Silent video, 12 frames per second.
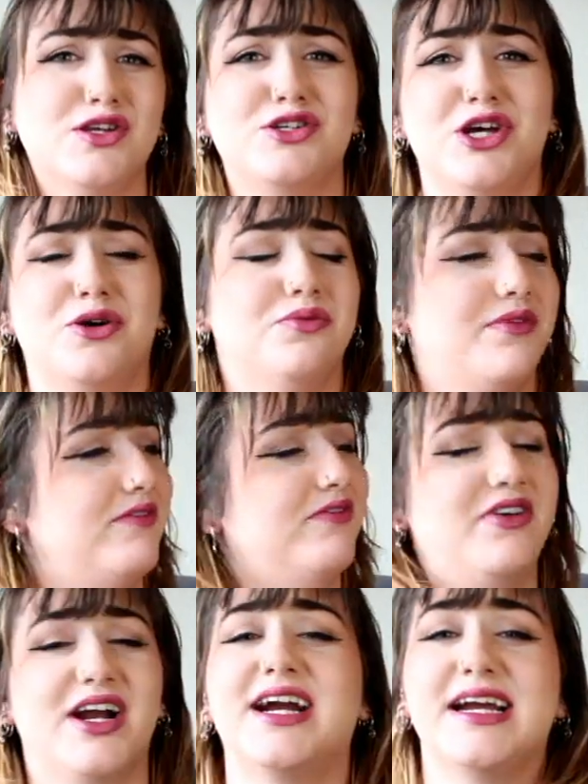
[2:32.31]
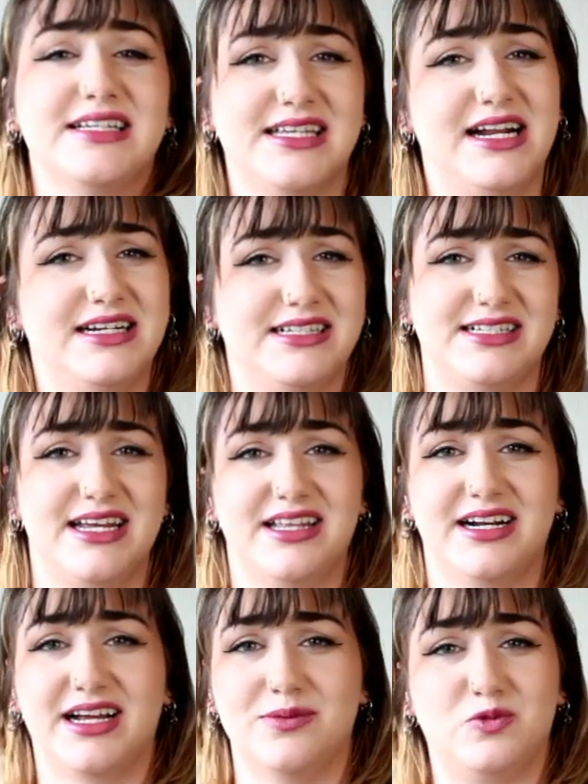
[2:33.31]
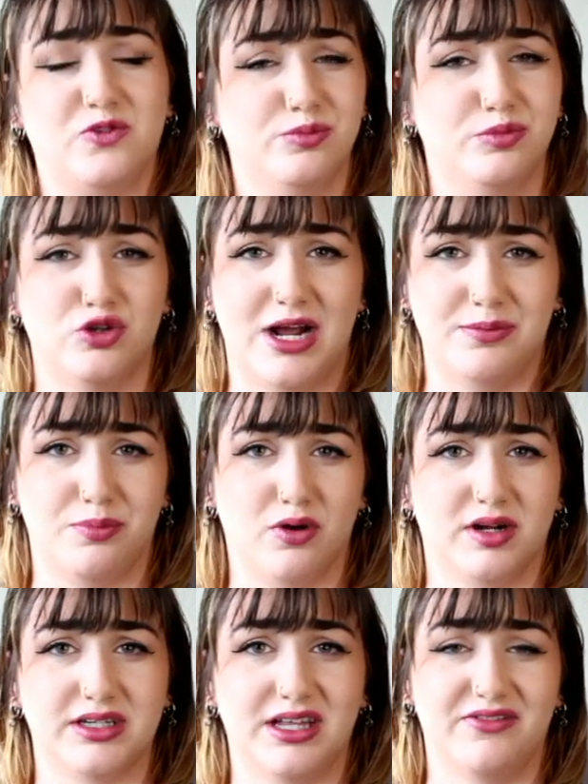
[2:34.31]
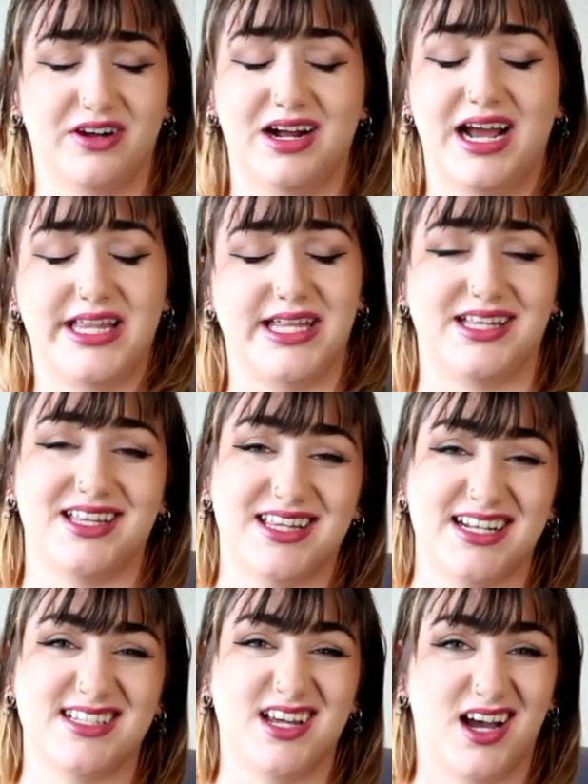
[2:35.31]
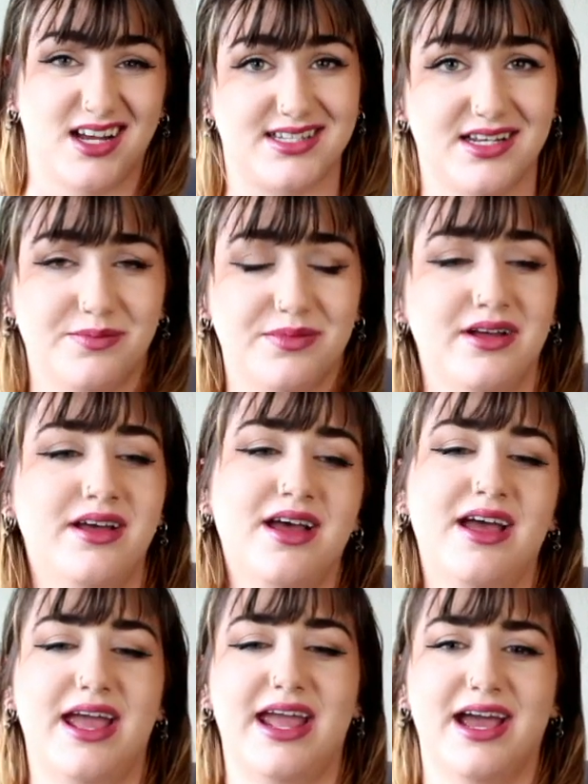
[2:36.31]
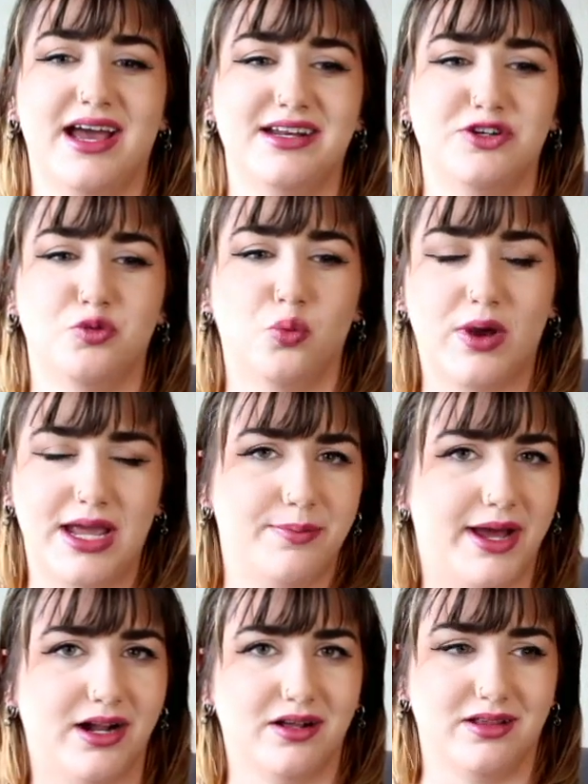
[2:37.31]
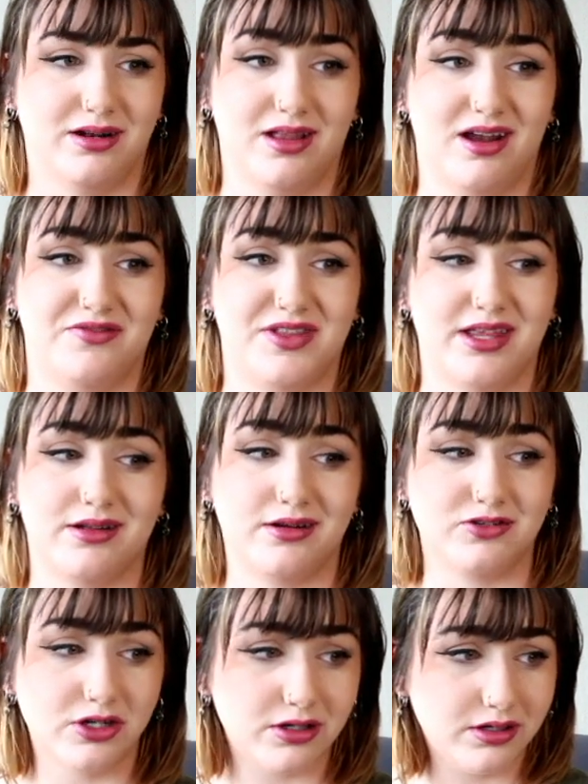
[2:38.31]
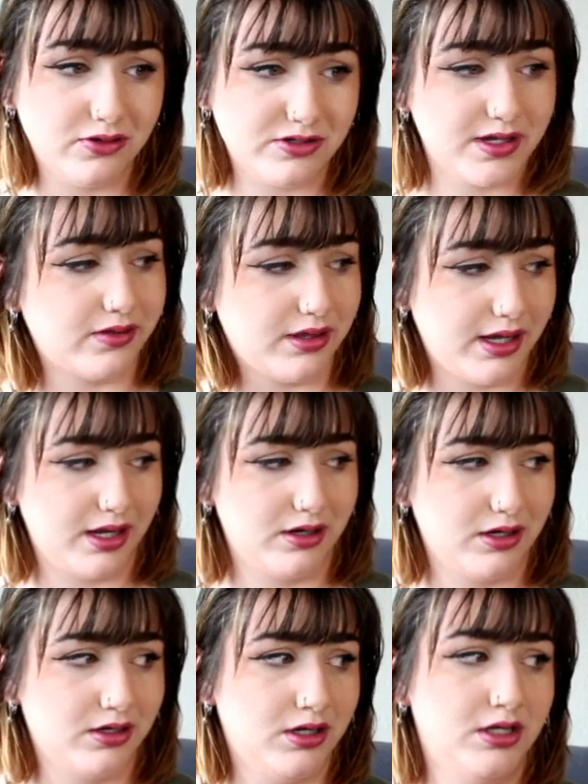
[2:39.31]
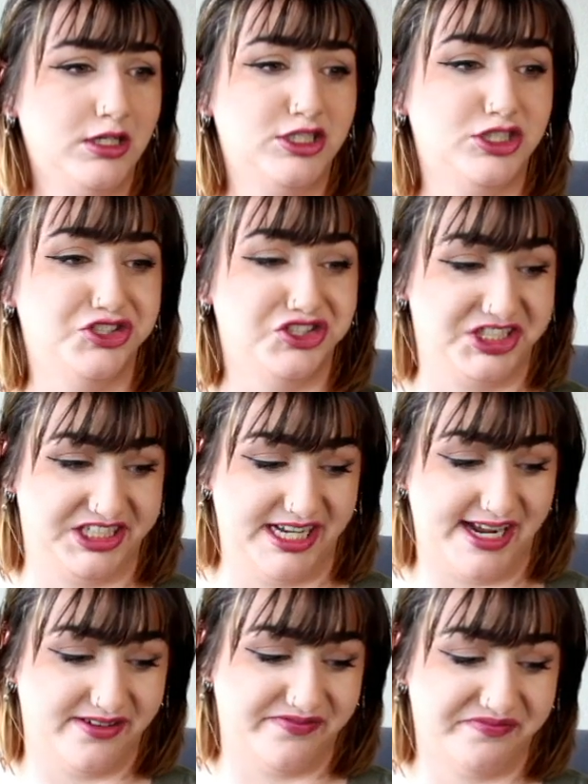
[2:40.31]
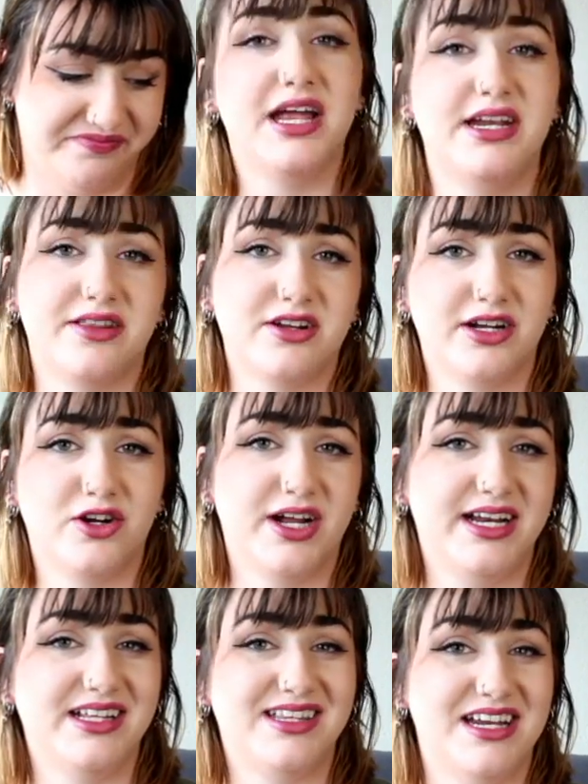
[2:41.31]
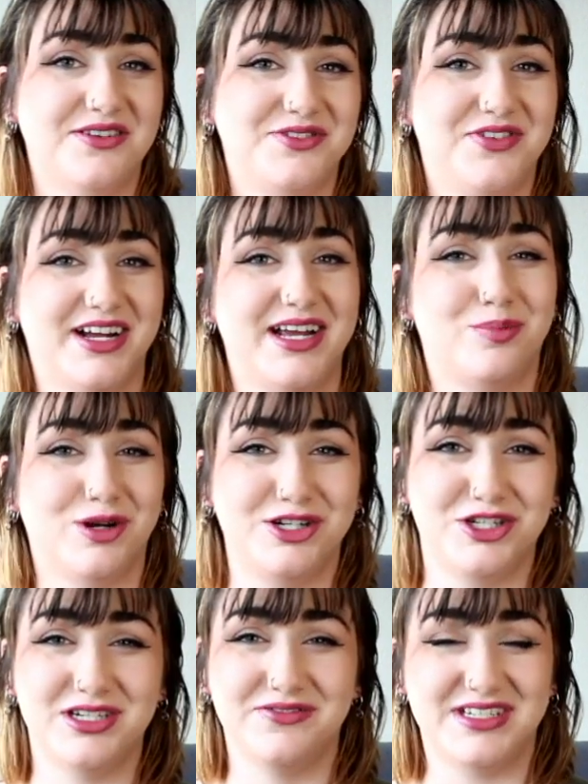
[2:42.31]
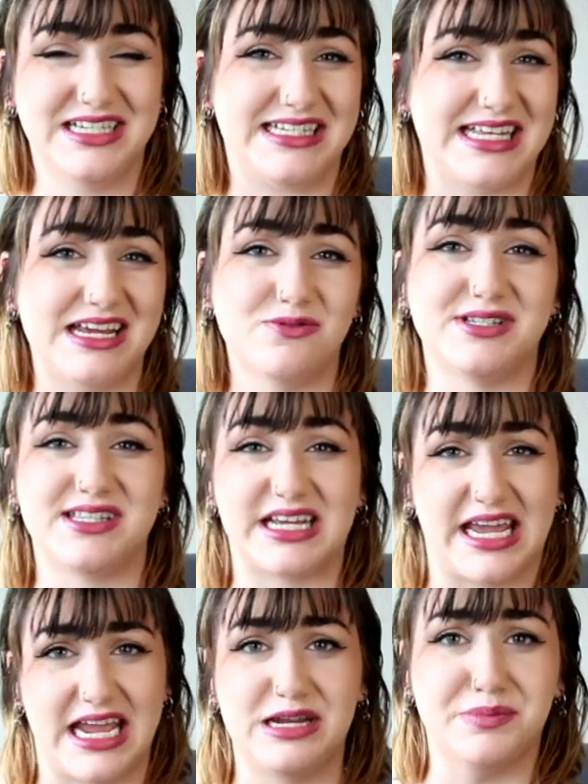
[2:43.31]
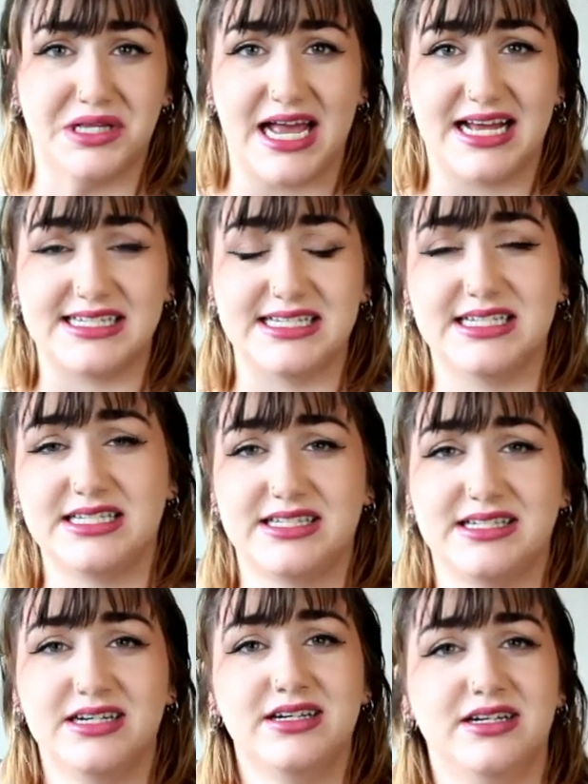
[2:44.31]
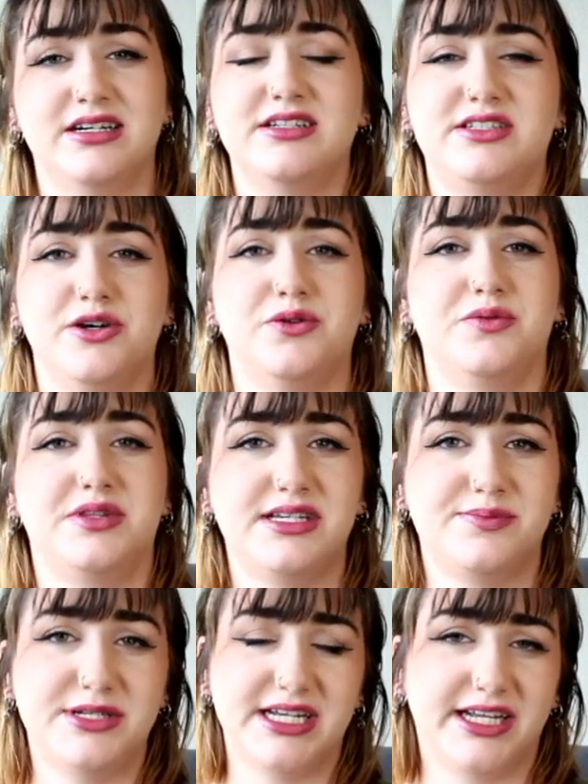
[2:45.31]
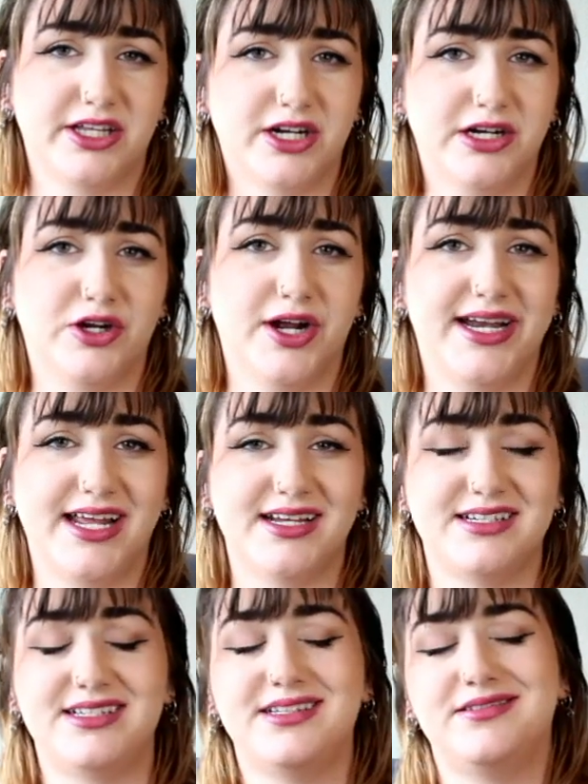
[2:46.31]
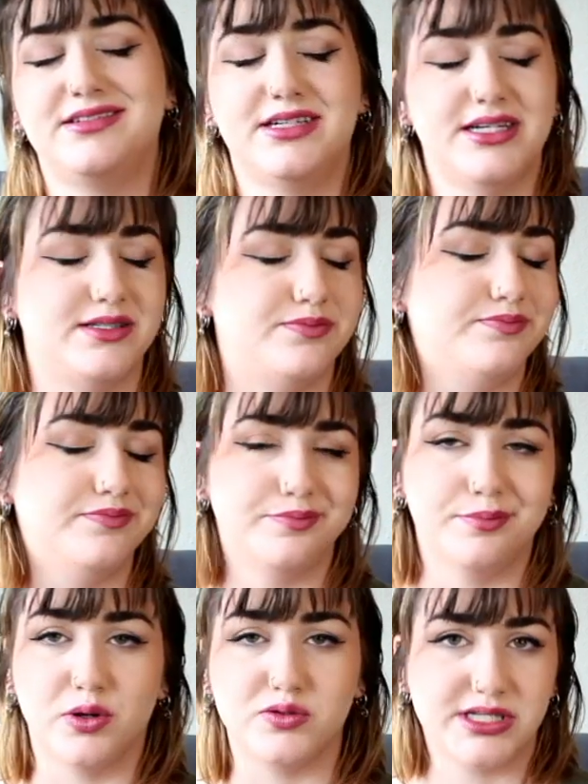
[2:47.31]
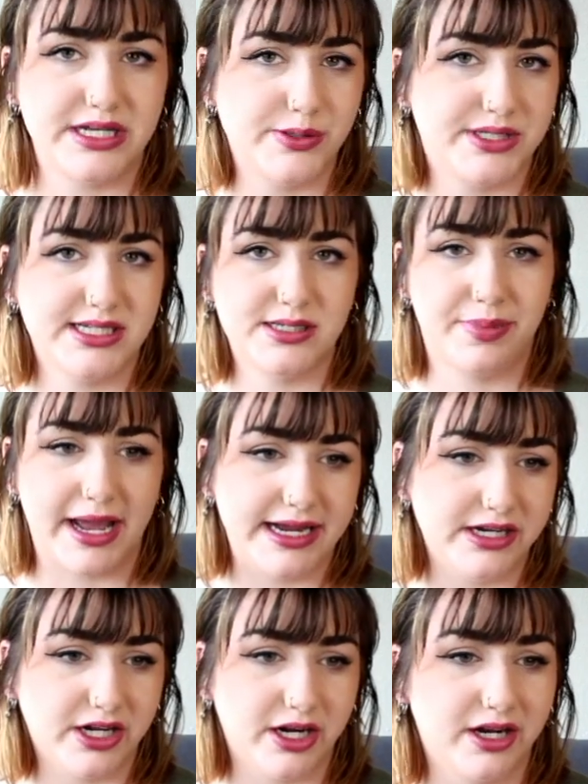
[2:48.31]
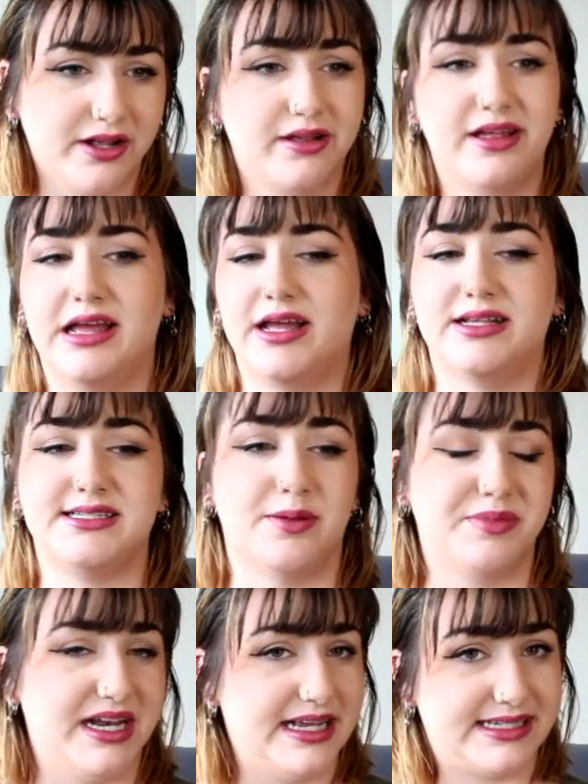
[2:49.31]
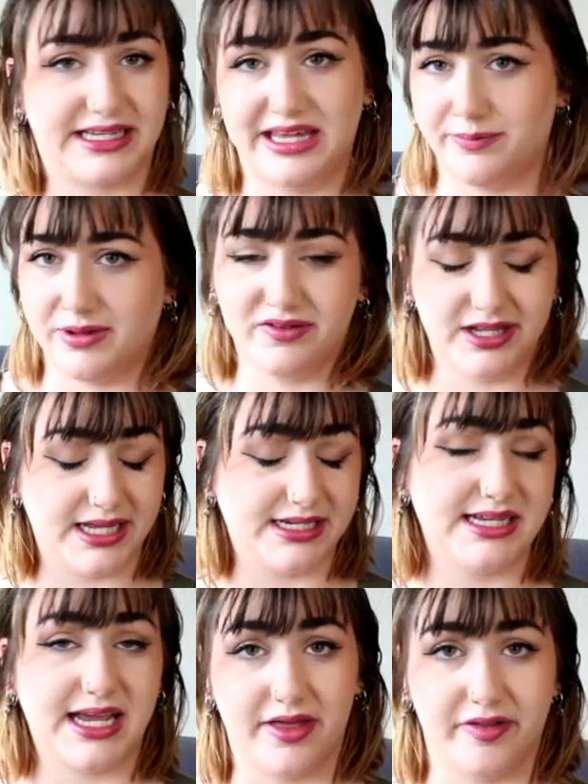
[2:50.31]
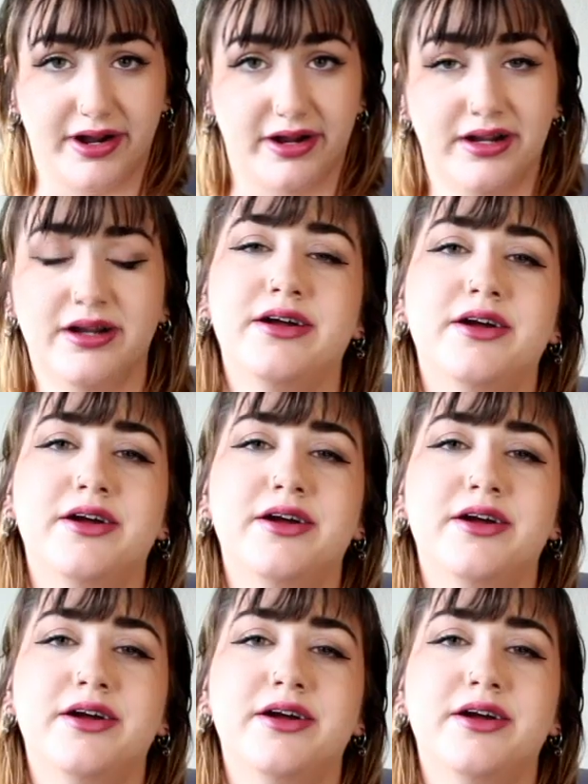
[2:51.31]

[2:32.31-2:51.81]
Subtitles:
So very excited to see that it comes from dried pork liver. I think that that's awesome and way better than a lot of the other alternatives out there. Just saying. Another ingredient that I was very appreciative to see was the cane molasses. So this particular ingredient is mostly used as a binder. Something has to keep everything together,